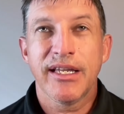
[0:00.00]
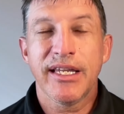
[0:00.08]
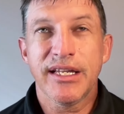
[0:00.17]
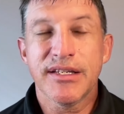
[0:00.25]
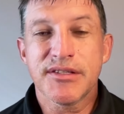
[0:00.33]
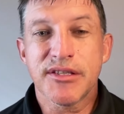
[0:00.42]

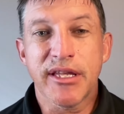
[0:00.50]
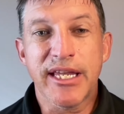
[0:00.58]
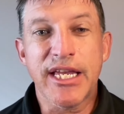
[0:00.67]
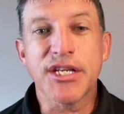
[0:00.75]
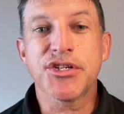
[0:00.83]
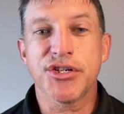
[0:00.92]
is the
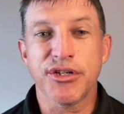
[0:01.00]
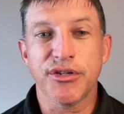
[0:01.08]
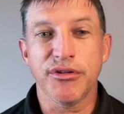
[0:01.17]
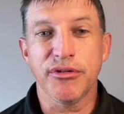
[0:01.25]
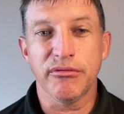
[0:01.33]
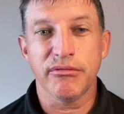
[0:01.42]

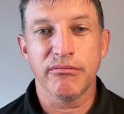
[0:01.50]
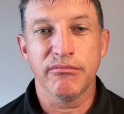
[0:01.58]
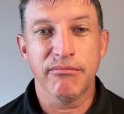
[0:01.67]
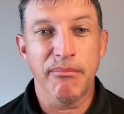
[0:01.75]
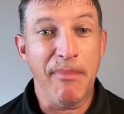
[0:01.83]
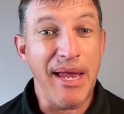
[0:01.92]
issue,
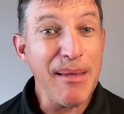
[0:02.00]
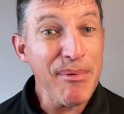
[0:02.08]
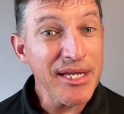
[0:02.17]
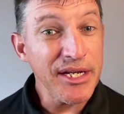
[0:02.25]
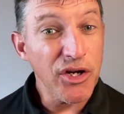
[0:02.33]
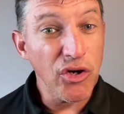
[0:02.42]

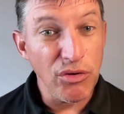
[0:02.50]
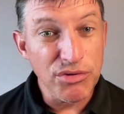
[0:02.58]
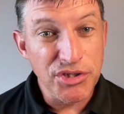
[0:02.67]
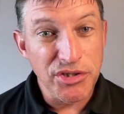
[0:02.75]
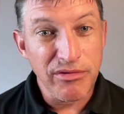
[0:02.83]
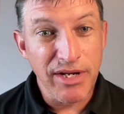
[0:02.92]
maybe in
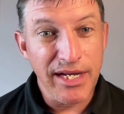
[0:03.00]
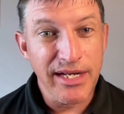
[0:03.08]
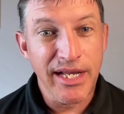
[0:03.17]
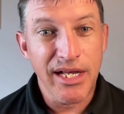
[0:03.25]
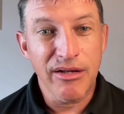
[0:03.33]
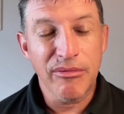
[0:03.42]
culture right
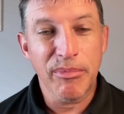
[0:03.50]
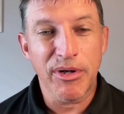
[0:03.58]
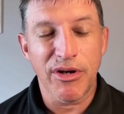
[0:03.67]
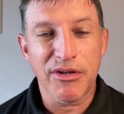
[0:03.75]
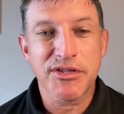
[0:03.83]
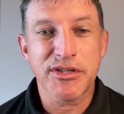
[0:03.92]
now, but
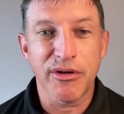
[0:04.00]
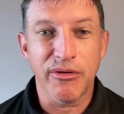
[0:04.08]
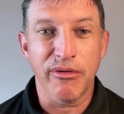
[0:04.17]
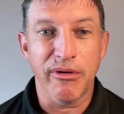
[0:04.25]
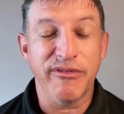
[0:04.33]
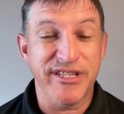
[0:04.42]

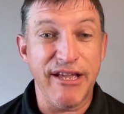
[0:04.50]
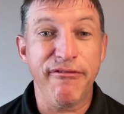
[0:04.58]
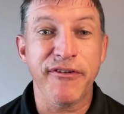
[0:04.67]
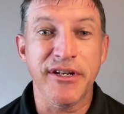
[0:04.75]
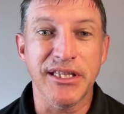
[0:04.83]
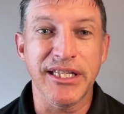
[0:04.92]
also
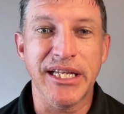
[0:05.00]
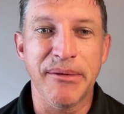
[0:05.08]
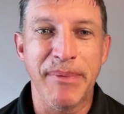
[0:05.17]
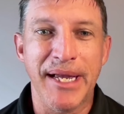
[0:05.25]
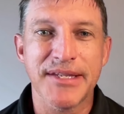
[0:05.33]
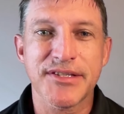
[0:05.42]
definitely
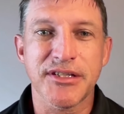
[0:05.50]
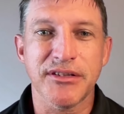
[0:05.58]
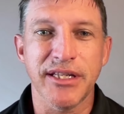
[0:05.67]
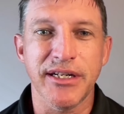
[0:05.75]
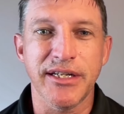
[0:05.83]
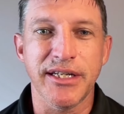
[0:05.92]
in
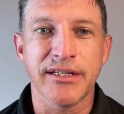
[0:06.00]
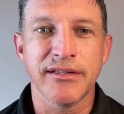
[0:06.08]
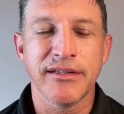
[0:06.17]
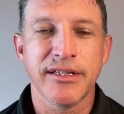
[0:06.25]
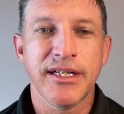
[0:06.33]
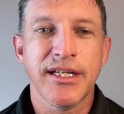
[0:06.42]
masculinity,
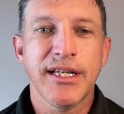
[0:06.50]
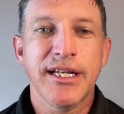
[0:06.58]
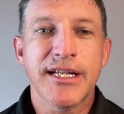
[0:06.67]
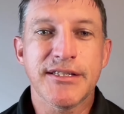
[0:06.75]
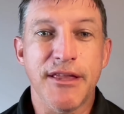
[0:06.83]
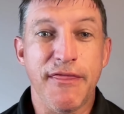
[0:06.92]

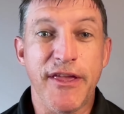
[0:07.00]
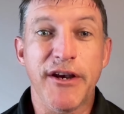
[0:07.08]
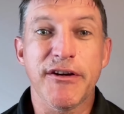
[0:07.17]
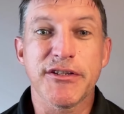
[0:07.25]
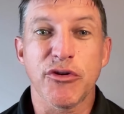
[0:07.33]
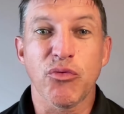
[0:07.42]
is that
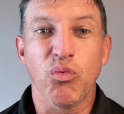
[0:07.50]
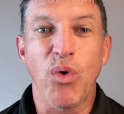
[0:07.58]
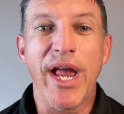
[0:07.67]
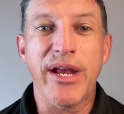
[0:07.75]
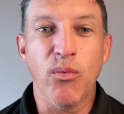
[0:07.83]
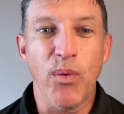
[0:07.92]
there is a
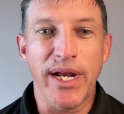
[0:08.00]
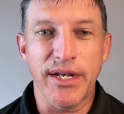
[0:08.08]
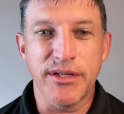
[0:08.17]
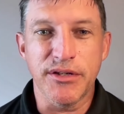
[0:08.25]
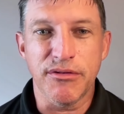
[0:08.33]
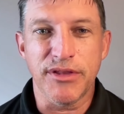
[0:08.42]
right way
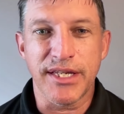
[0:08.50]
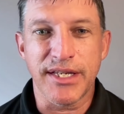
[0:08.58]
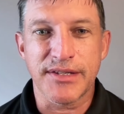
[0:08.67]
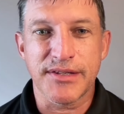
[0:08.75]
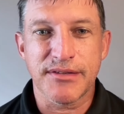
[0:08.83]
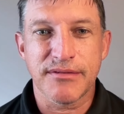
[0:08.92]
to do
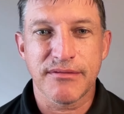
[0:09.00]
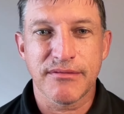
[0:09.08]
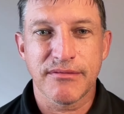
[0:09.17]
things.